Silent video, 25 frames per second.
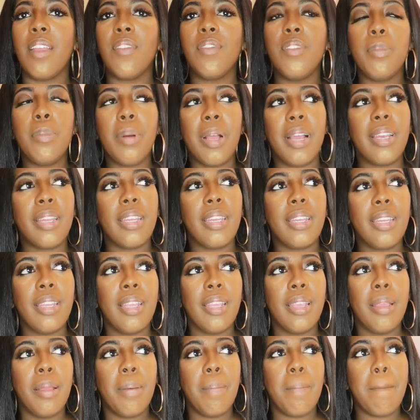everybody
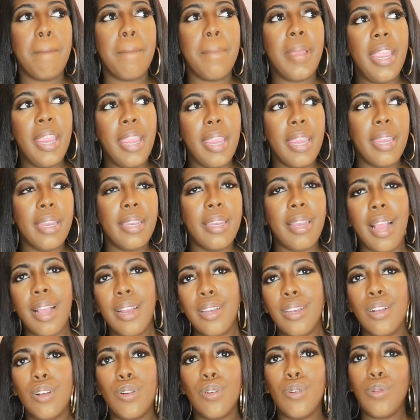may
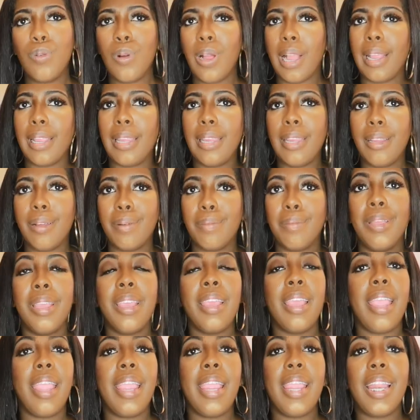not know who I am,
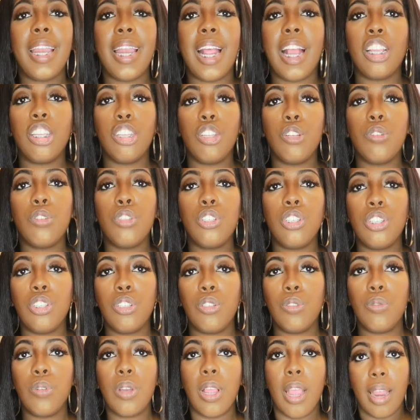and I usually
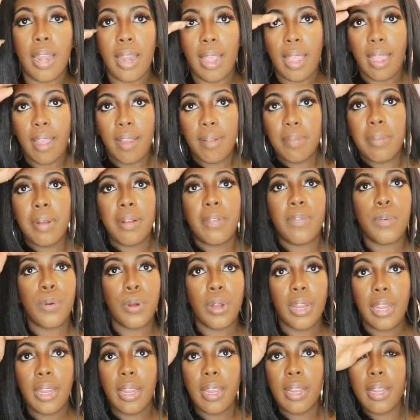do not have my
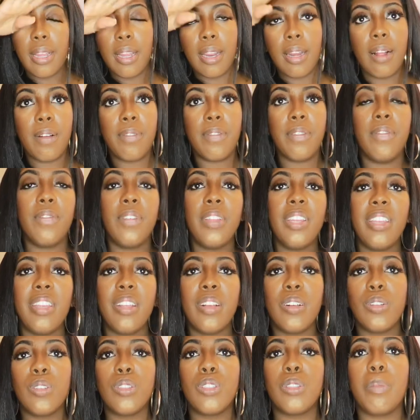forehead cut off in
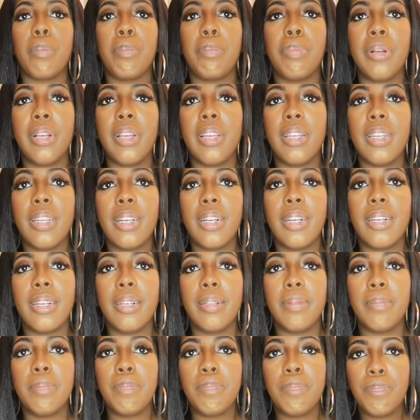videos, but
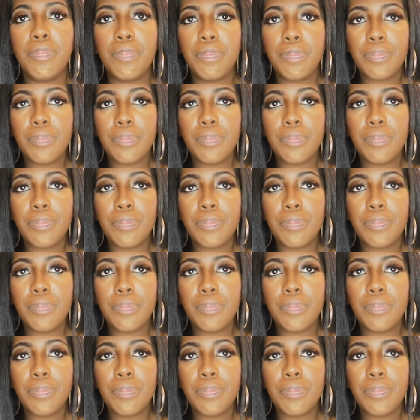um,